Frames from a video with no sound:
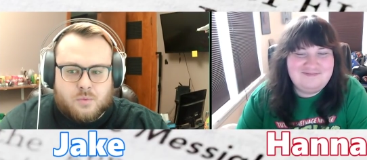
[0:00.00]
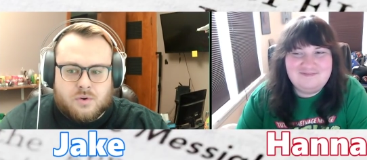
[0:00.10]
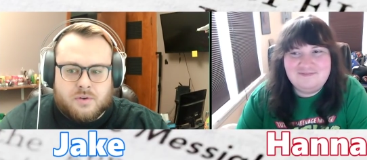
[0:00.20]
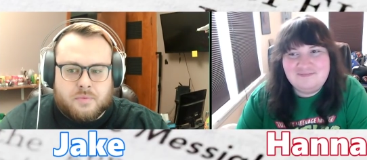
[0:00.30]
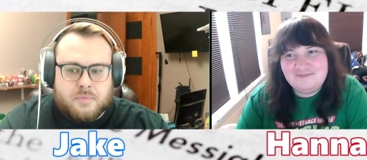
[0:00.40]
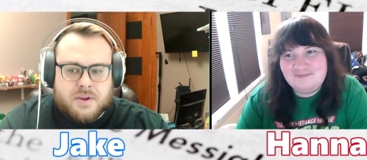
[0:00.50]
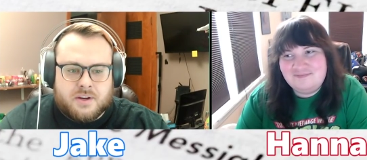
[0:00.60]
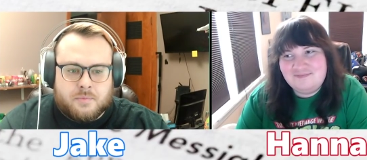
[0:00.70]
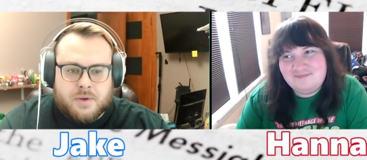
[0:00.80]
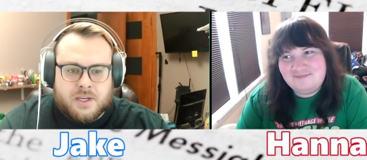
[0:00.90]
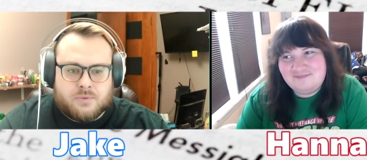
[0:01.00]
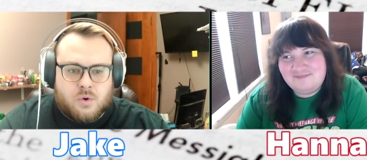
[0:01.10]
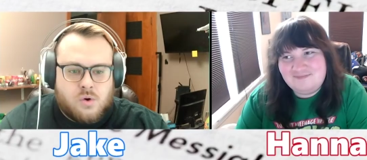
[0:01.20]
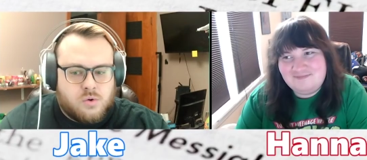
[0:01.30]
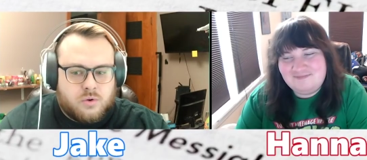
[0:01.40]
Speaker 1: worth being amazed for.
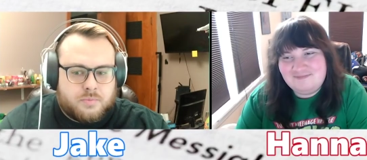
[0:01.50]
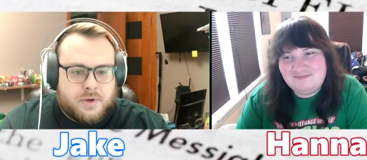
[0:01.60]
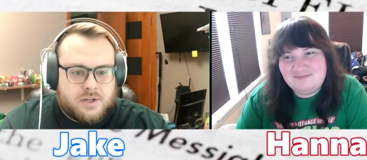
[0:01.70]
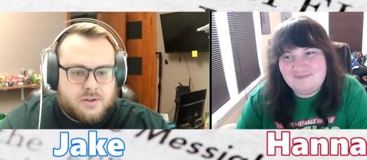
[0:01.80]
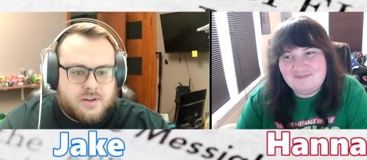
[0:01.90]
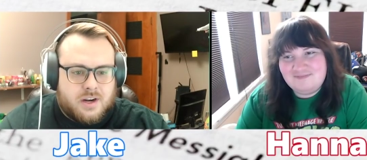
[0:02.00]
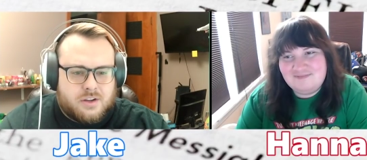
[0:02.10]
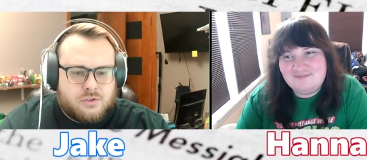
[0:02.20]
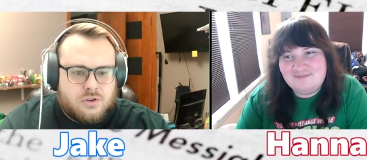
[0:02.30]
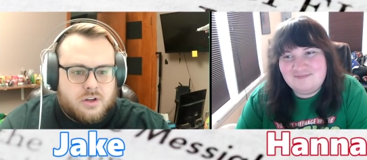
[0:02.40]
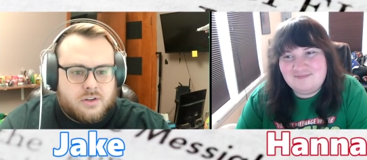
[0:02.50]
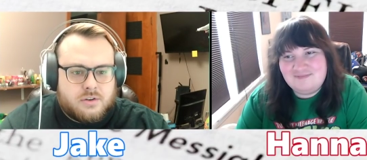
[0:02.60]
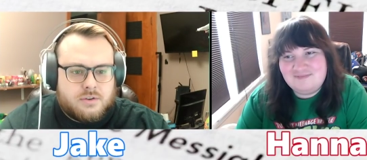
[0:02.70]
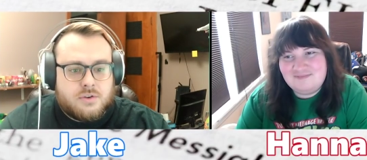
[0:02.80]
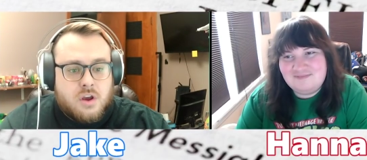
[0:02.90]
Oh, whose picture's on it?
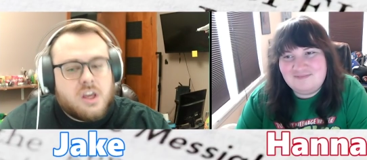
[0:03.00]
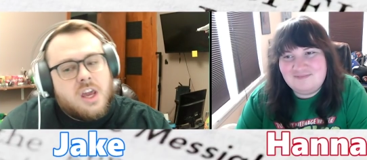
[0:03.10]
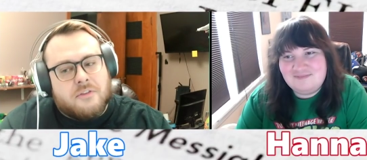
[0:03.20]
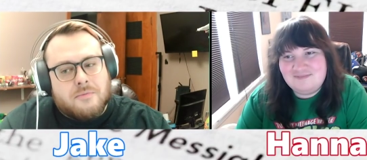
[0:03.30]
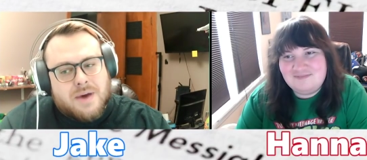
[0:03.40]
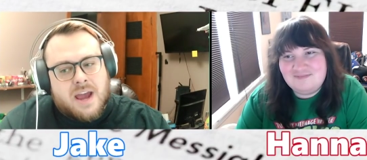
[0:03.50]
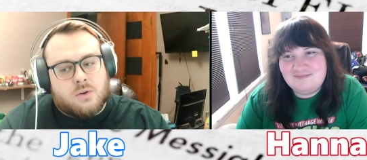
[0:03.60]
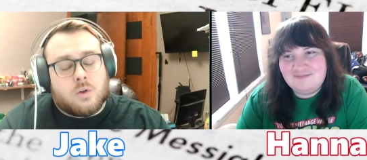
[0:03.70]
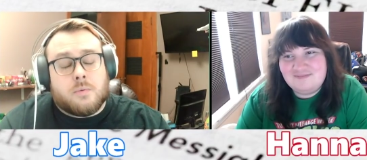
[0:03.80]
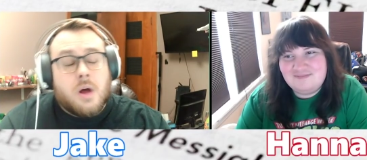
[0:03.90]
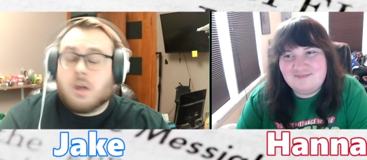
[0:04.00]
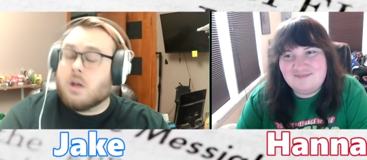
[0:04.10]
Caesar's? Give it back to him.